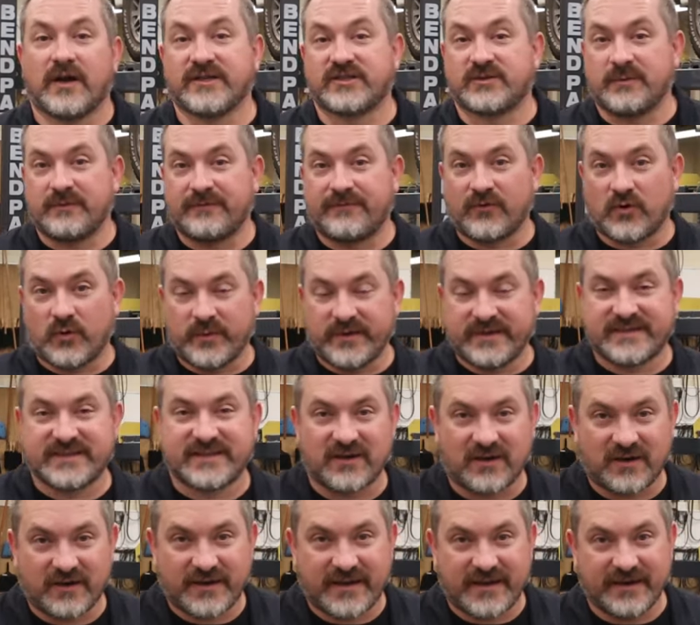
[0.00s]
All right, so before we
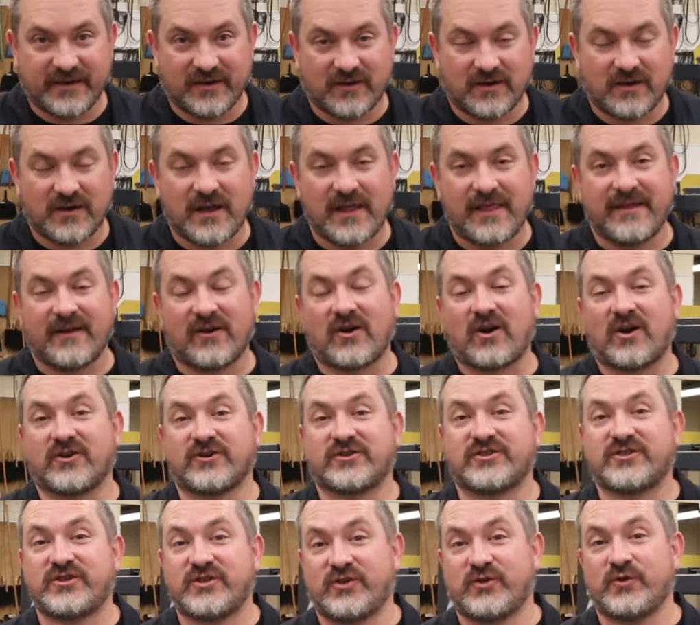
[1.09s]
start here, there are
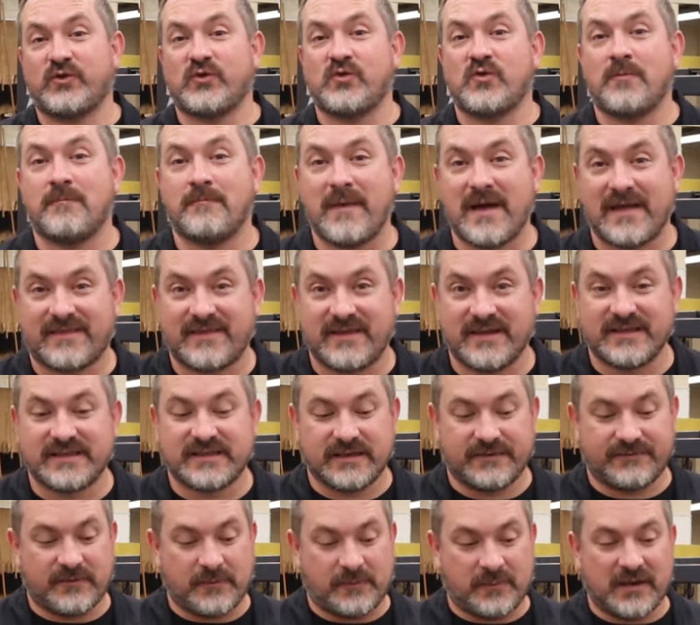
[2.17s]
two methods
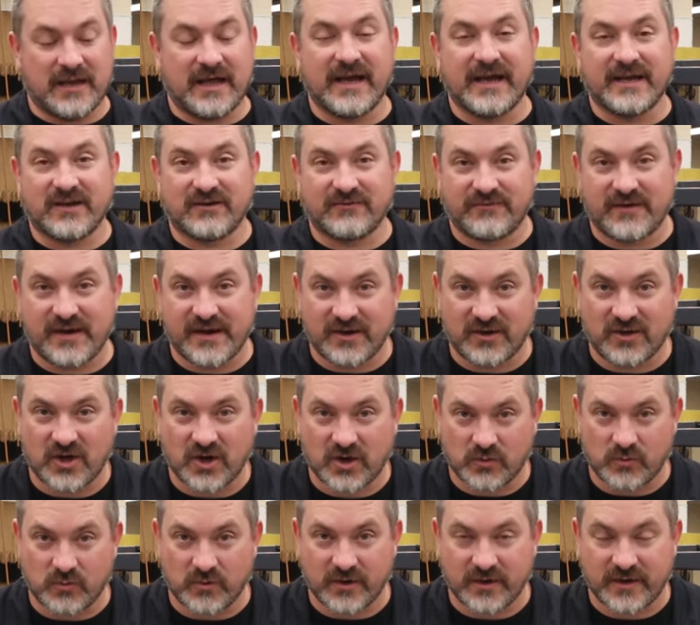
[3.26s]
of applying your vinyl
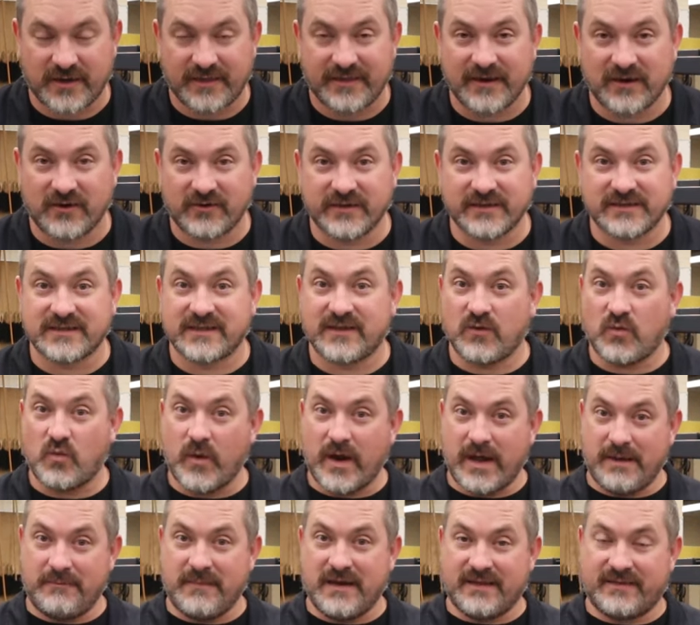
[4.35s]
artwork. There is the
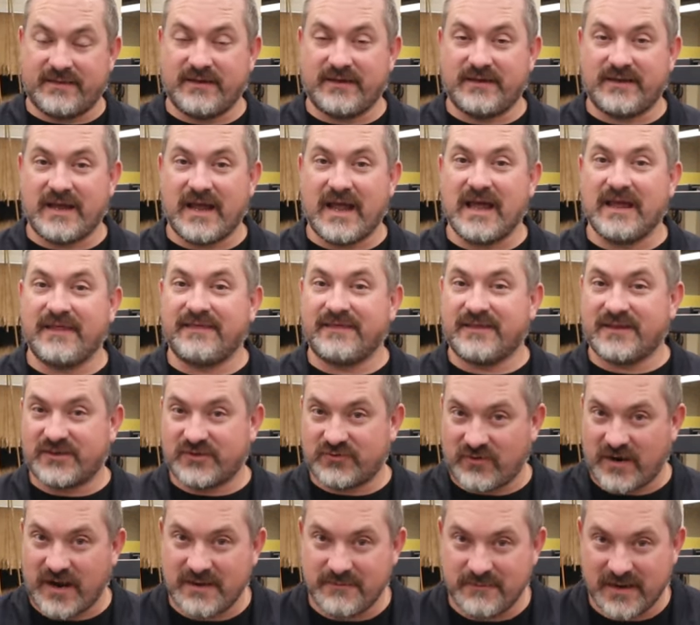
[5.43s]
wet method and the
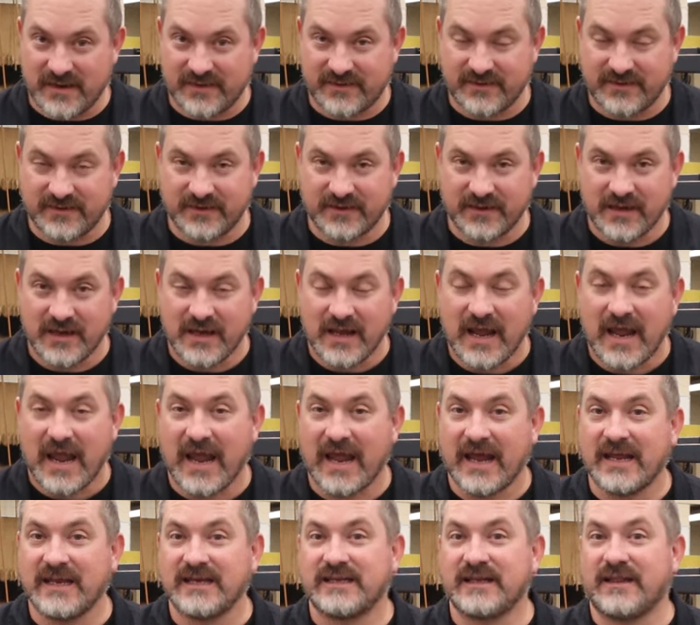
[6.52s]
dry method.
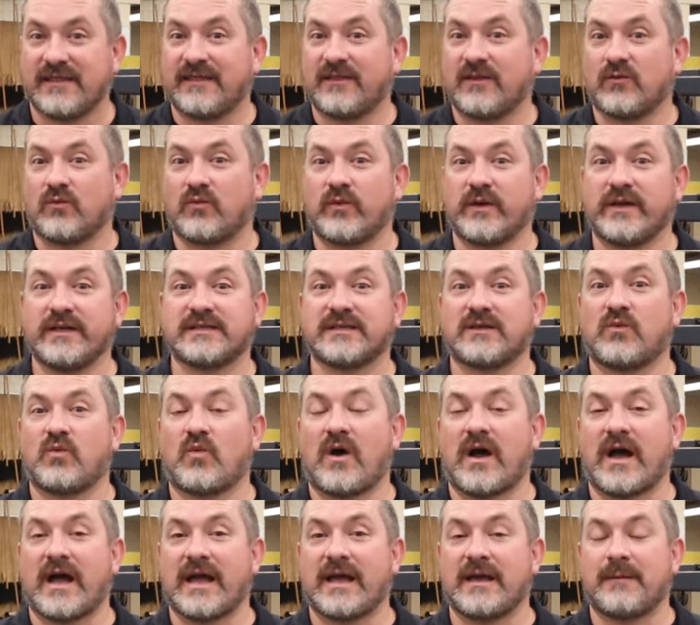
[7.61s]
And the reason
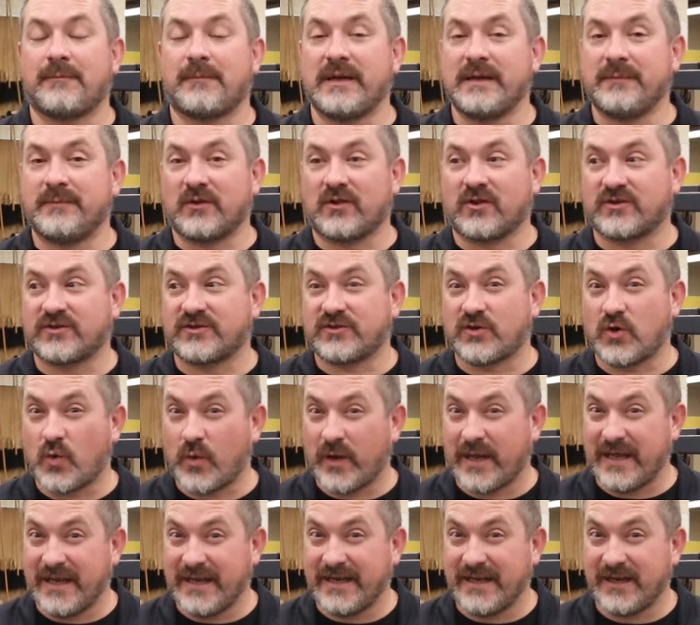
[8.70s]
why people are so
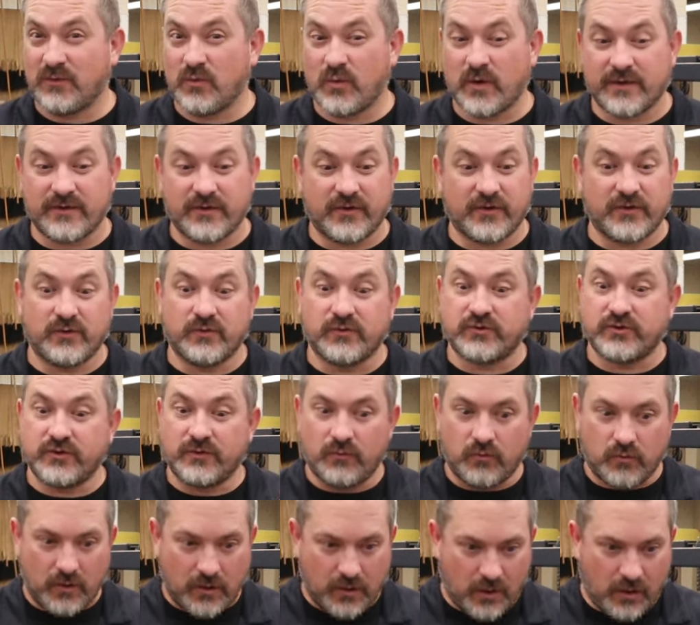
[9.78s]
heated whether you
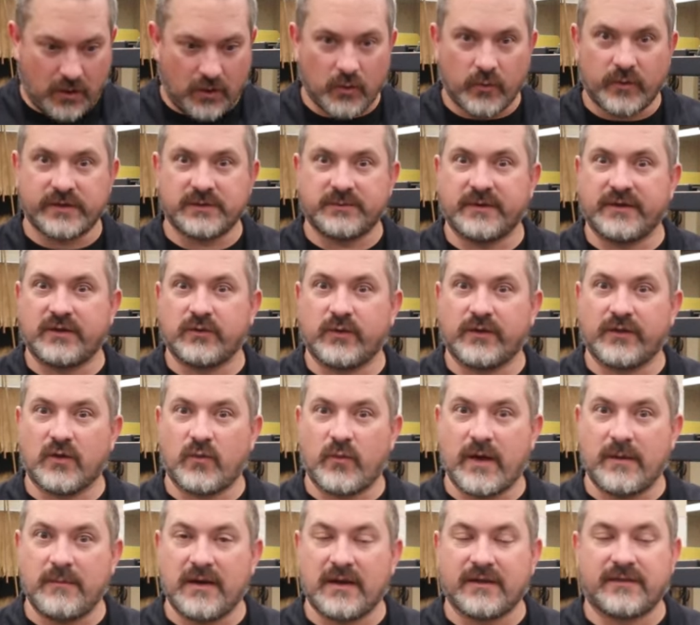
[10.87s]
should always be doing the
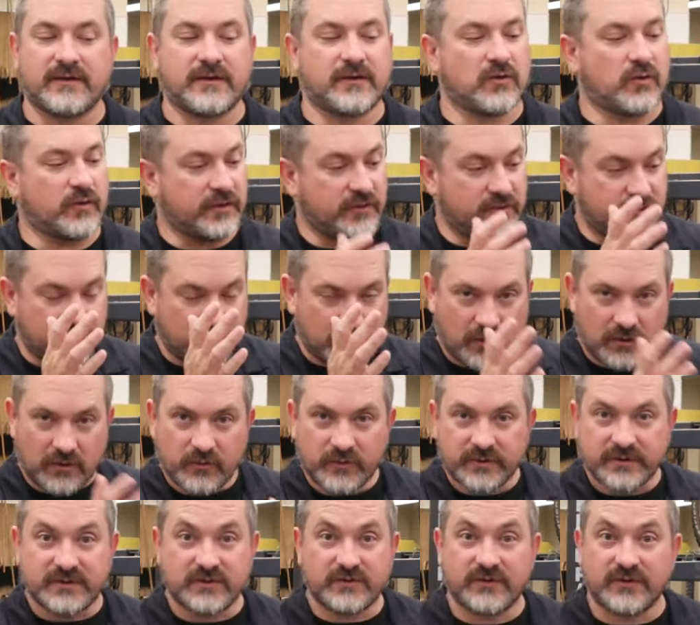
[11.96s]
wet method, or you should
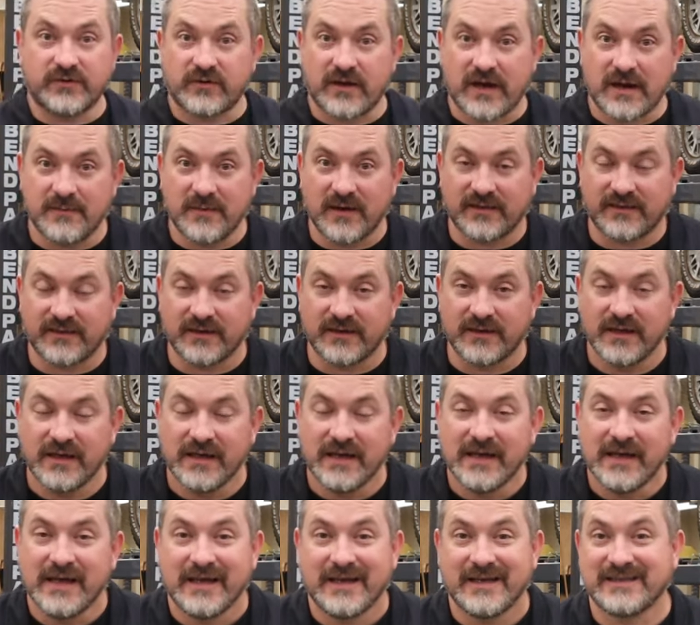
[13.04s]
always do the dry method,
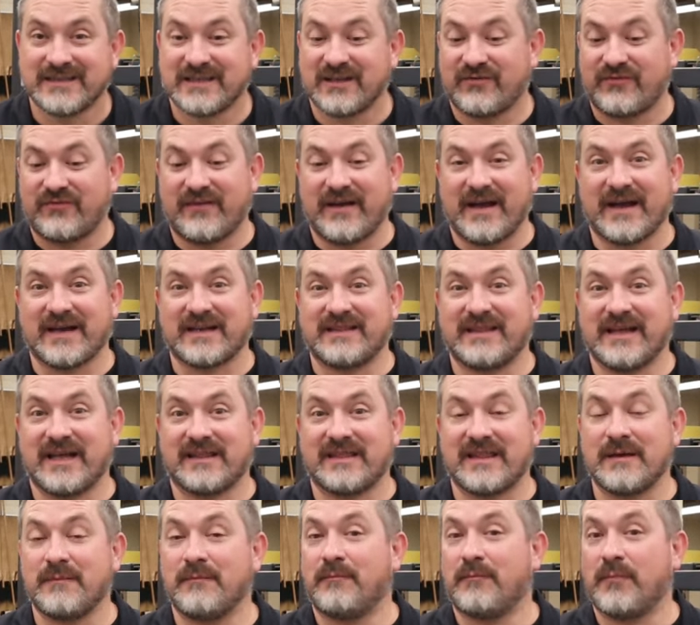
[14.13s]
is the fact
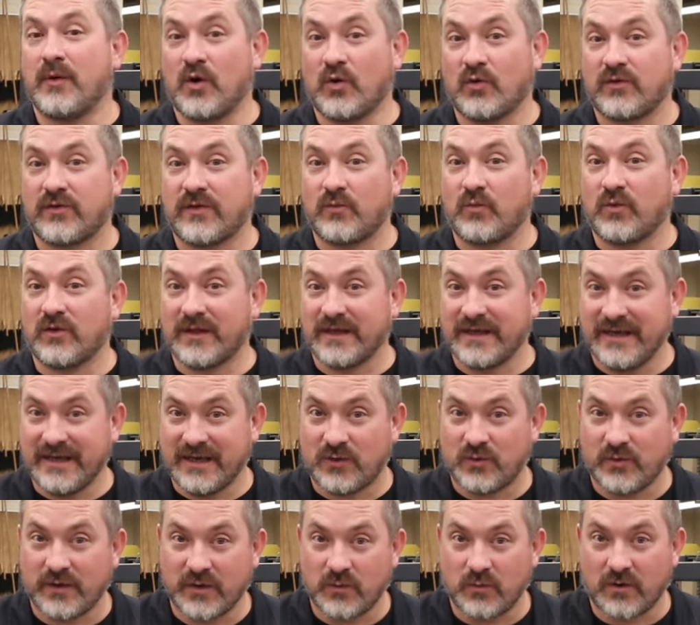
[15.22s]
that they both will
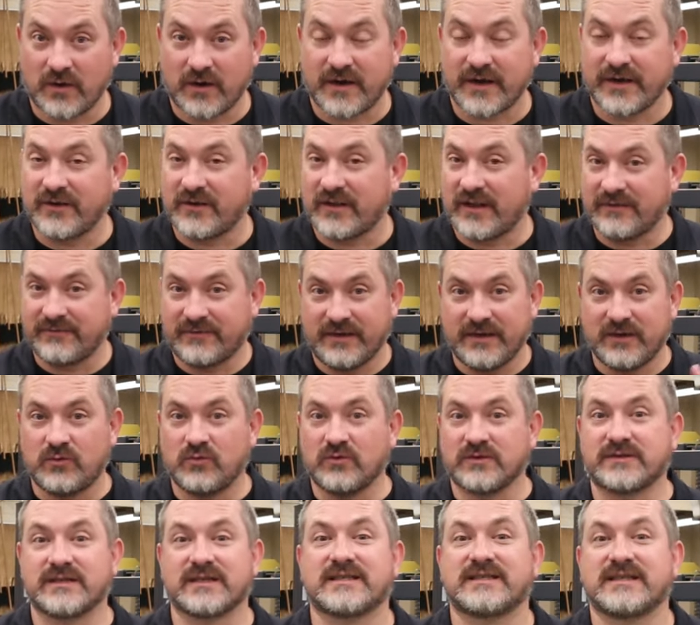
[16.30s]
equally work and you'll have
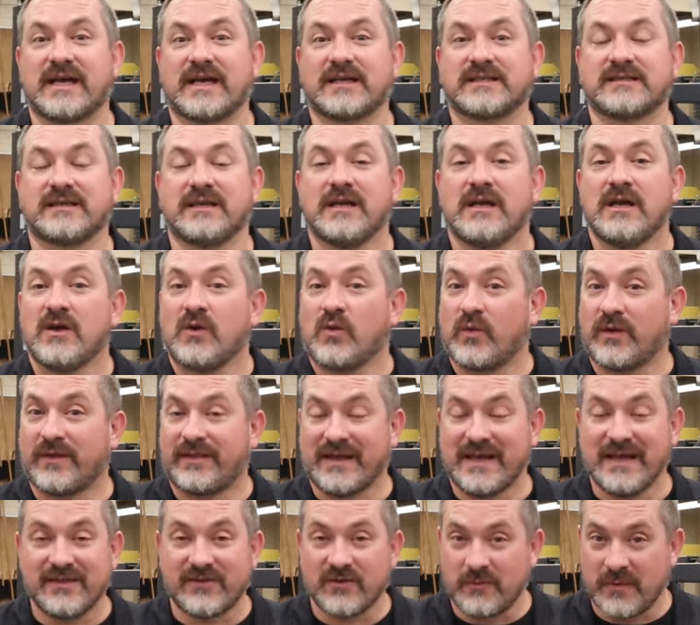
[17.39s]
equal success with
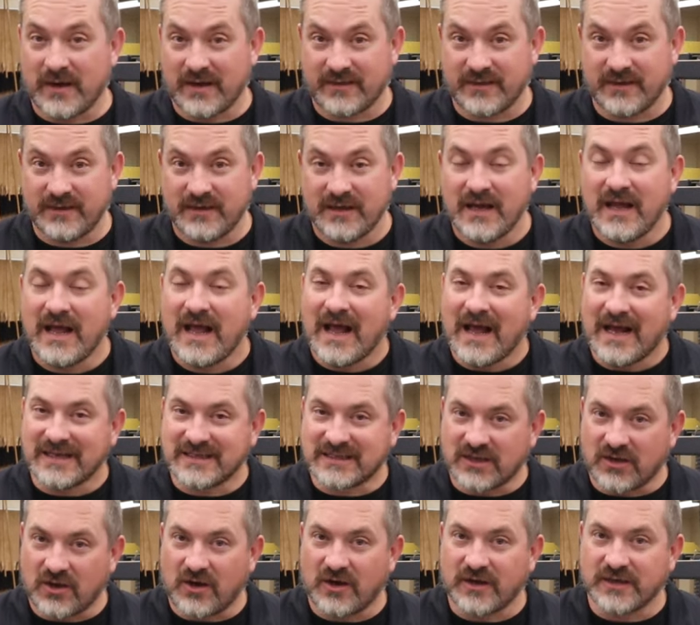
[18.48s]
either method
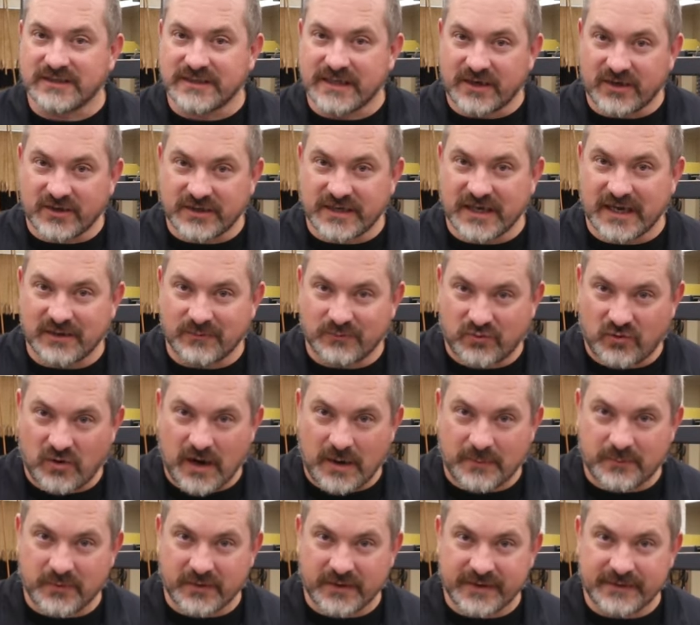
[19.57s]
as long as they are done
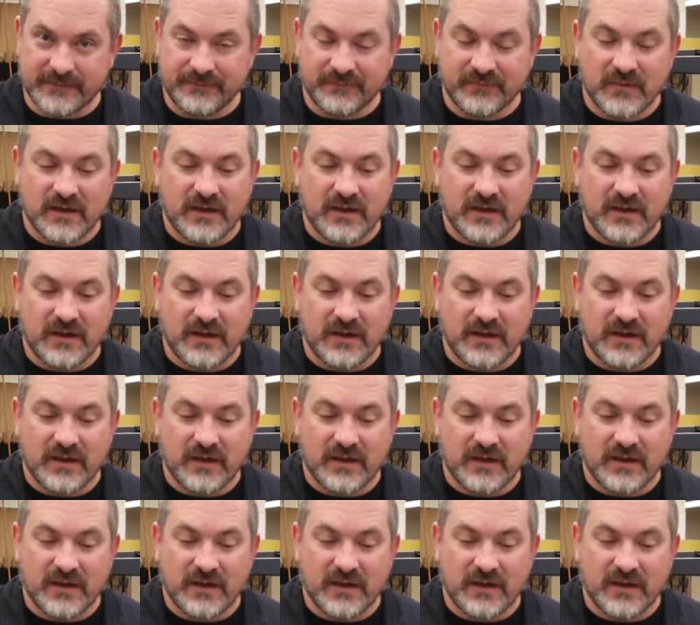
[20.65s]
properly.